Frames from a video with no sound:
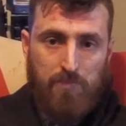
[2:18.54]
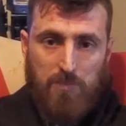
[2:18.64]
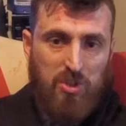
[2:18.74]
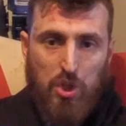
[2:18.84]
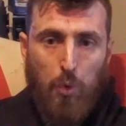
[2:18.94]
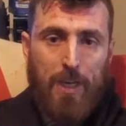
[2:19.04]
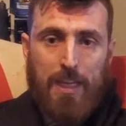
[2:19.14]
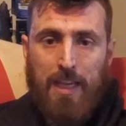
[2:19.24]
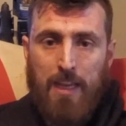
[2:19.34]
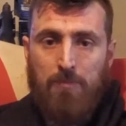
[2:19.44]

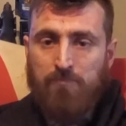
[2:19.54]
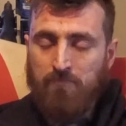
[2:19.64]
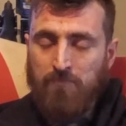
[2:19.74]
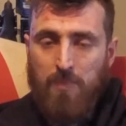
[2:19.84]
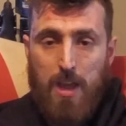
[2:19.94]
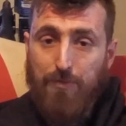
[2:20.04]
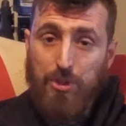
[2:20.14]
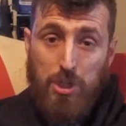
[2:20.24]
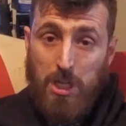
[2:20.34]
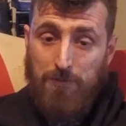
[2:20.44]
squeaking, every
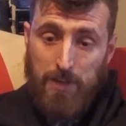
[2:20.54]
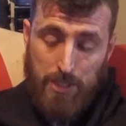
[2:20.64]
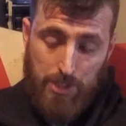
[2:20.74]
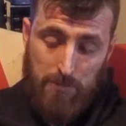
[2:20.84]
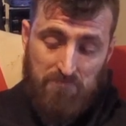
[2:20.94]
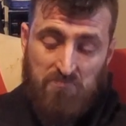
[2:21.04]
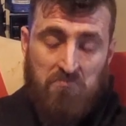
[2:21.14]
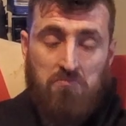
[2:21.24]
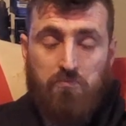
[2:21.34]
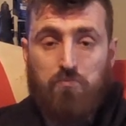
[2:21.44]
service.
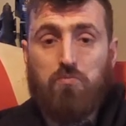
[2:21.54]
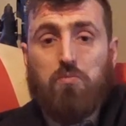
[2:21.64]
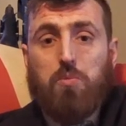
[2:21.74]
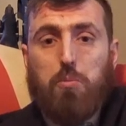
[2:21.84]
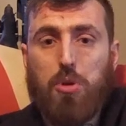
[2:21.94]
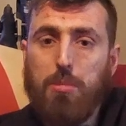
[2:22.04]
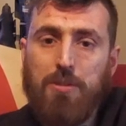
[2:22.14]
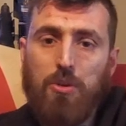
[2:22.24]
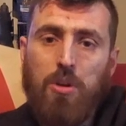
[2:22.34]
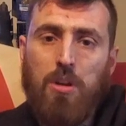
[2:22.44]
Put a bit
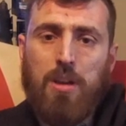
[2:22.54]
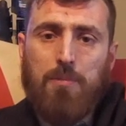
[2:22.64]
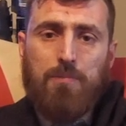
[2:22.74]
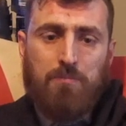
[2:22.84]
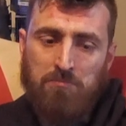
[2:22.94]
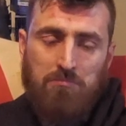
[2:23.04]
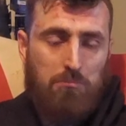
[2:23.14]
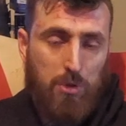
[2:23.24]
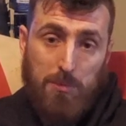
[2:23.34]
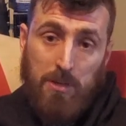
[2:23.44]
of oil on it,
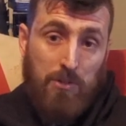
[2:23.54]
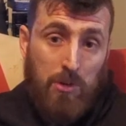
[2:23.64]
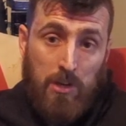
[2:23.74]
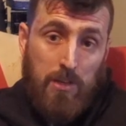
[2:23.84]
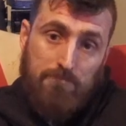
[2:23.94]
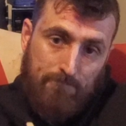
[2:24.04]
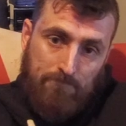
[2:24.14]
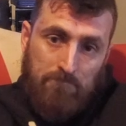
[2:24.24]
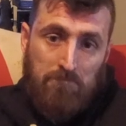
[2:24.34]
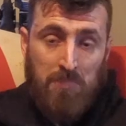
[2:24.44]
put a bit of oil on it.
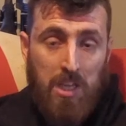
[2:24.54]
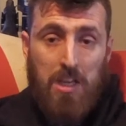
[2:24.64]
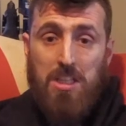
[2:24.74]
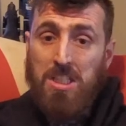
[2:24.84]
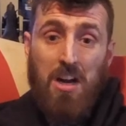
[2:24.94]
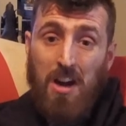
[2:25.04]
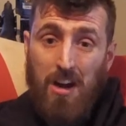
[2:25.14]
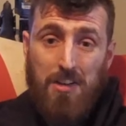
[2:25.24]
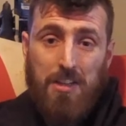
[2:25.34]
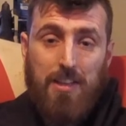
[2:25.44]
It's not
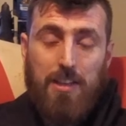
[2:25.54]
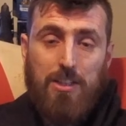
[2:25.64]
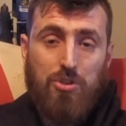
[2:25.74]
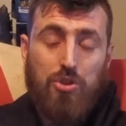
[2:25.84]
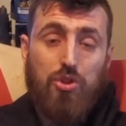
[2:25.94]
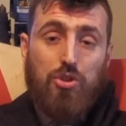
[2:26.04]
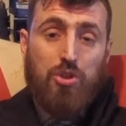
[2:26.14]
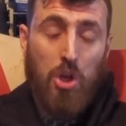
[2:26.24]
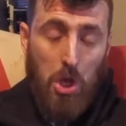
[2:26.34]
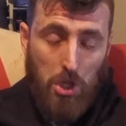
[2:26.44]
hard, it's
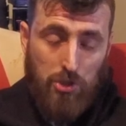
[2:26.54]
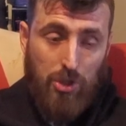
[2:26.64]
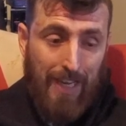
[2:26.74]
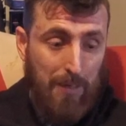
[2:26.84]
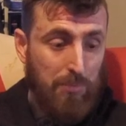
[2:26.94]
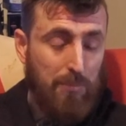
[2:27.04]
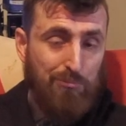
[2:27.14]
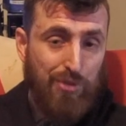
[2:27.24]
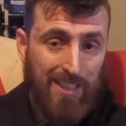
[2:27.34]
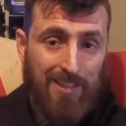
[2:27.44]
dirt cheap,
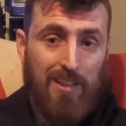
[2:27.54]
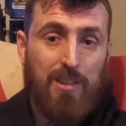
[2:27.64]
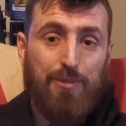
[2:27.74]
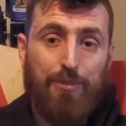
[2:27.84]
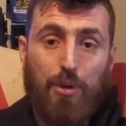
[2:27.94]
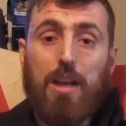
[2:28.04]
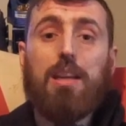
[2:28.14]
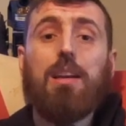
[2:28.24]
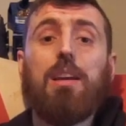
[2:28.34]
practically free,